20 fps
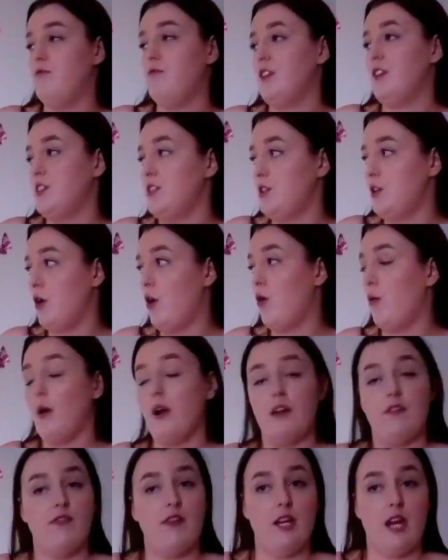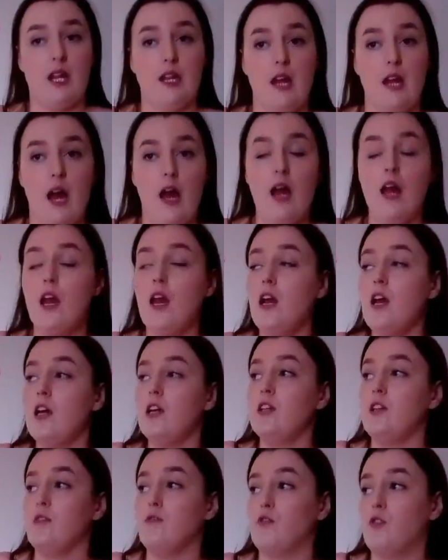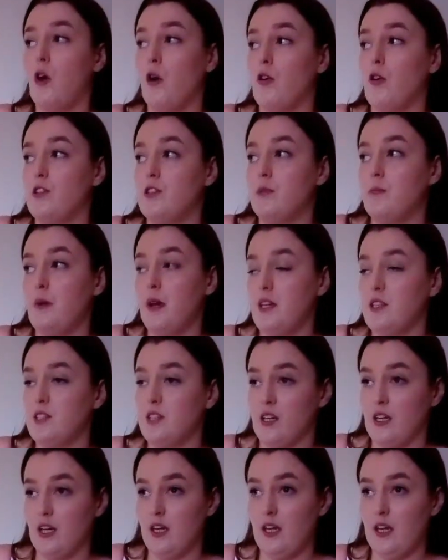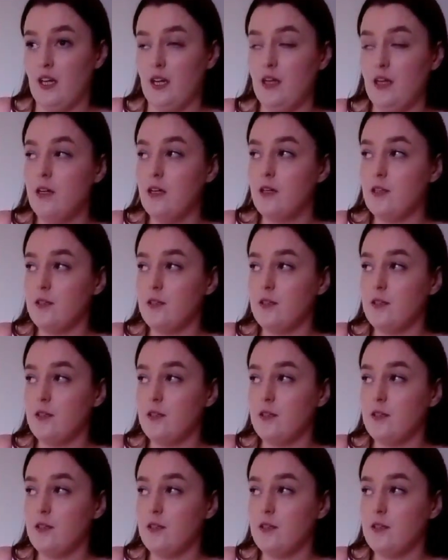video or anything like that. You've got to basically